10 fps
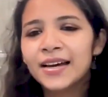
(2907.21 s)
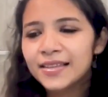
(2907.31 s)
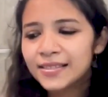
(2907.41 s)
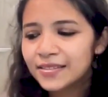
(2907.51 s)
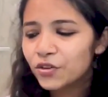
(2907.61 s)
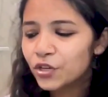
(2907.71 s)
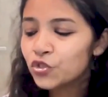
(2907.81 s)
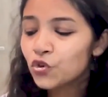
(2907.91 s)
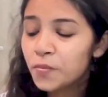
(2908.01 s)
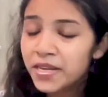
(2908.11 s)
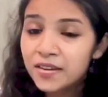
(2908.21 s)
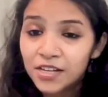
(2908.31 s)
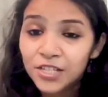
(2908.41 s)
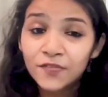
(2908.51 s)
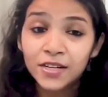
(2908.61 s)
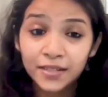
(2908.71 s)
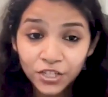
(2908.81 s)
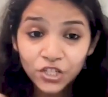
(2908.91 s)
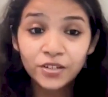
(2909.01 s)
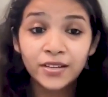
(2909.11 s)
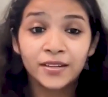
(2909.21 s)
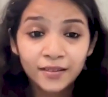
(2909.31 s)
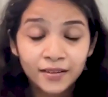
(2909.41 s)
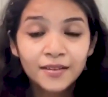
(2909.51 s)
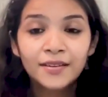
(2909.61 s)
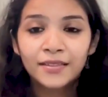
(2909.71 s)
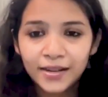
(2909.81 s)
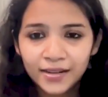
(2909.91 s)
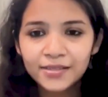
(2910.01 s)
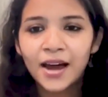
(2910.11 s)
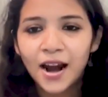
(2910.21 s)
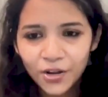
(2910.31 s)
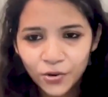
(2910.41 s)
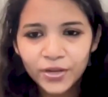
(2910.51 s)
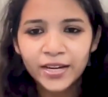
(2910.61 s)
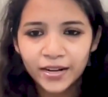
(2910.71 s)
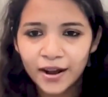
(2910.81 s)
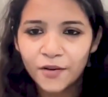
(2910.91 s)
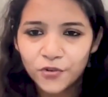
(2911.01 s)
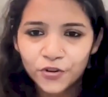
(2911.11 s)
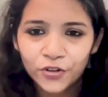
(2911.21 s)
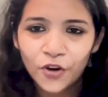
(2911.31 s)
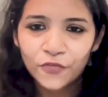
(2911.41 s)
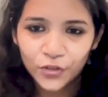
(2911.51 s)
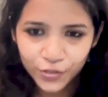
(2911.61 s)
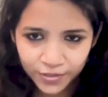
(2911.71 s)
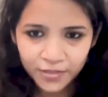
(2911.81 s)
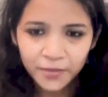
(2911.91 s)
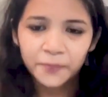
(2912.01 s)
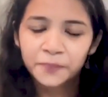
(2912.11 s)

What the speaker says: has it's so many years of conditioning that it's hard to take it out of your system.